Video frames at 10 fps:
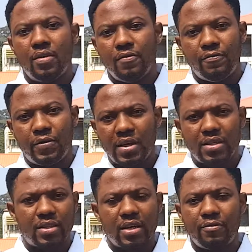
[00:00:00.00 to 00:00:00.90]

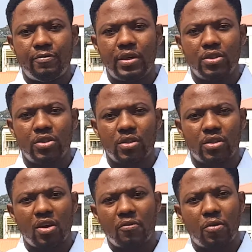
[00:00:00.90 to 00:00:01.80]
These
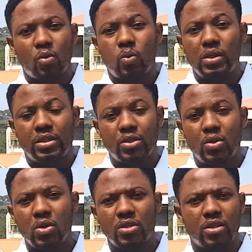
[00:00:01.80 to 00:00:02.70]
inventions, from which
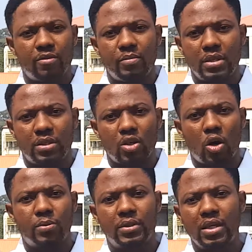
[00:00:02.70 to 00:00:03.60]
those governments
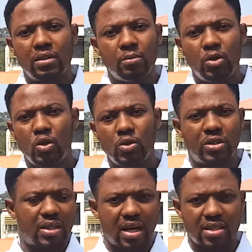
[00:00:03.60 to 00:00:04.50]
obtain huge
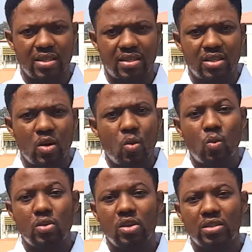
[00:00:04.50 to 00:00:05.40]
taxes,
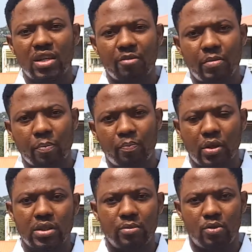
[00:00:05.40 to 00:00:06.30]
would not have been
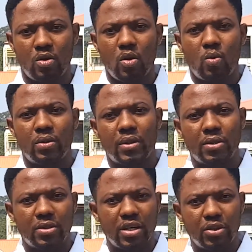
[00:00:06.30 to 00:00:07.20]
possible
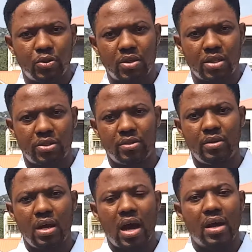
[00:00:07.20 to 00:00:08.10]
without education
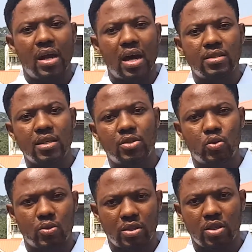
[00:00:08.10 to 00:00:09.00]
and access
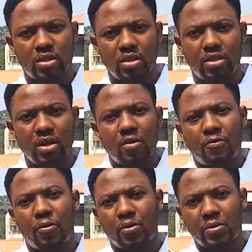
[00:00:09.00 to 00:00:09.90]
to resources
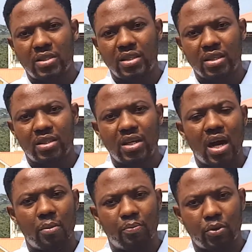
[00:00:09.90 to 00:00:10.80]
for research
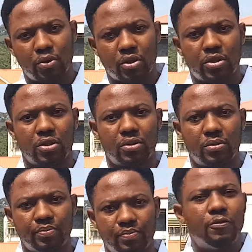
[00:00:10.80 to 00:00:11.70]
and production.
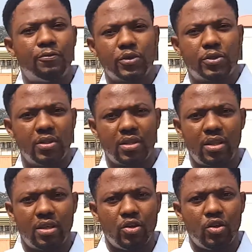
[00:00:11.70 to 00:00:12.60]
Unfortunately,